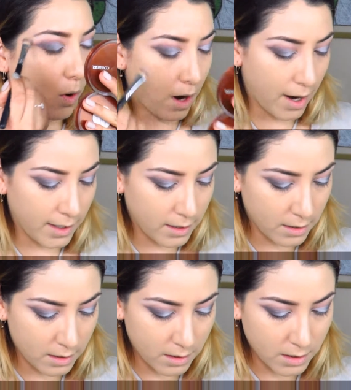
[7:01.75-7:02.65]
quad
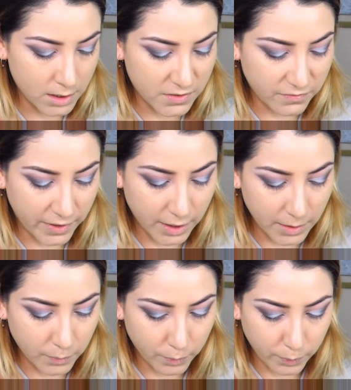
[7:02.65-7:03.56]
is
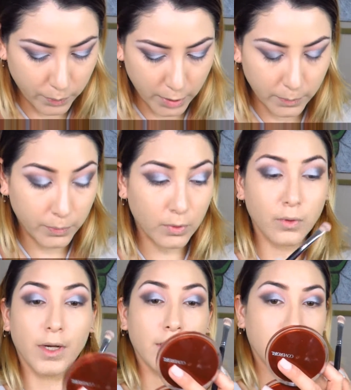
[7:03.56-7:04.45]
very
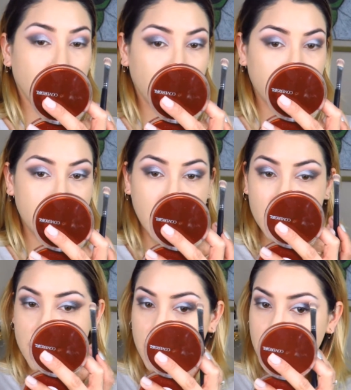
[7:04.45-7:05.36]
purple and
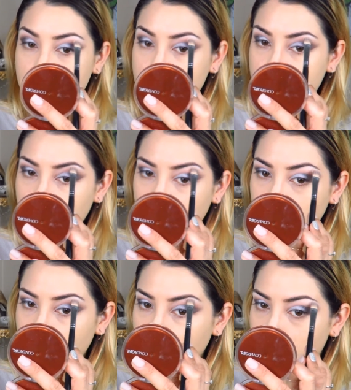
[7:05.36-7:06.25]
iridescent-y, so